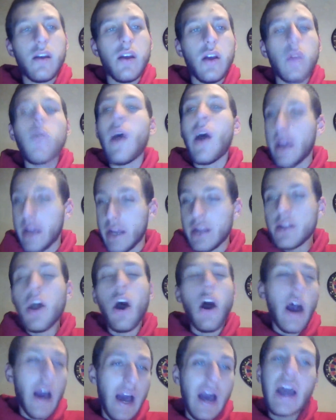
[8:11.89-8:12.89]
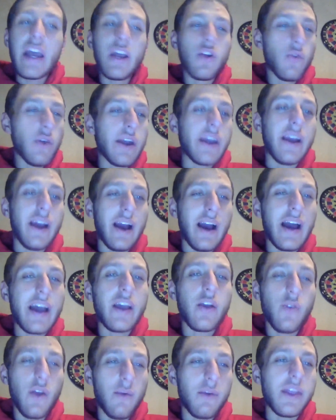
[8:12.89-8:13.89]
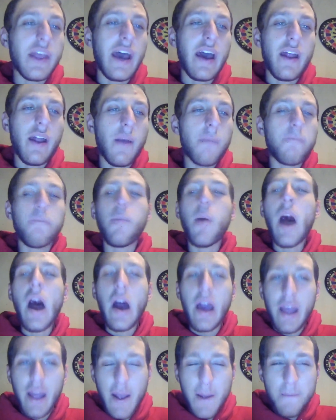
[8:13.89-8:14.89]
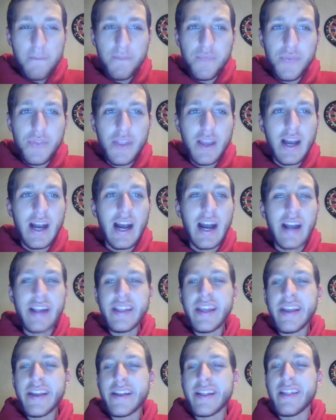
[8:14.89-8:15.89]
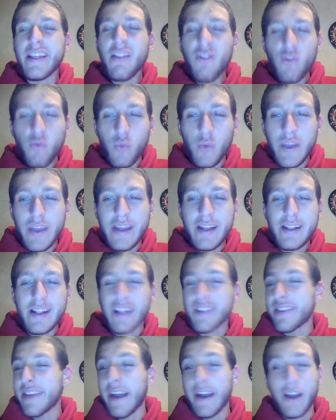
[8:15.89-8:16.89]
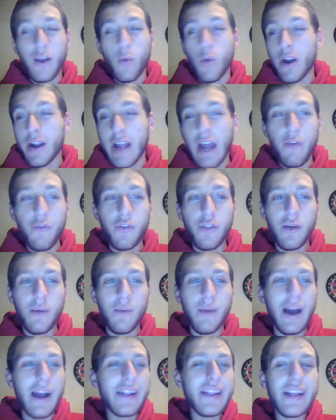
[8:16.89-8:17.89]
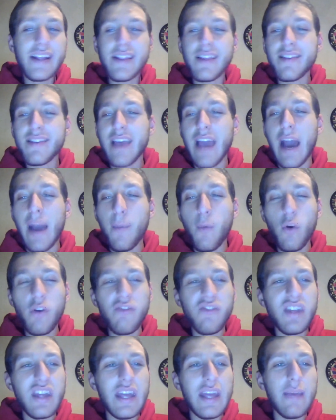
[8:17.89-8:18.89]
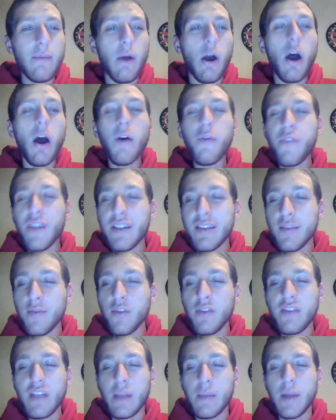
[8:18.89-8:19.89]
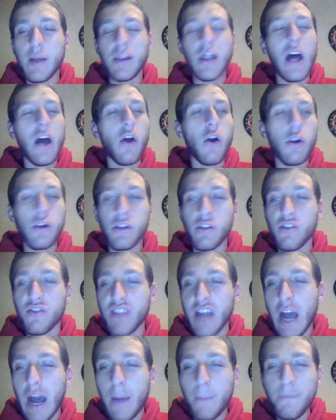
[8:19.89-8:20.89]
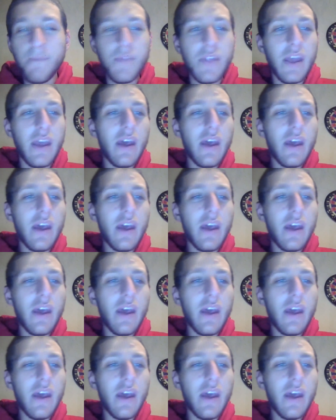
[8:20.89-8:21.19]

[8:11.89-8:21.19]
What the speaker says: Right. No, I agree. I agree with that. But I think this week that's not going to work out for them. I think this Cowboys team offensively is going to be a lot harder to stop.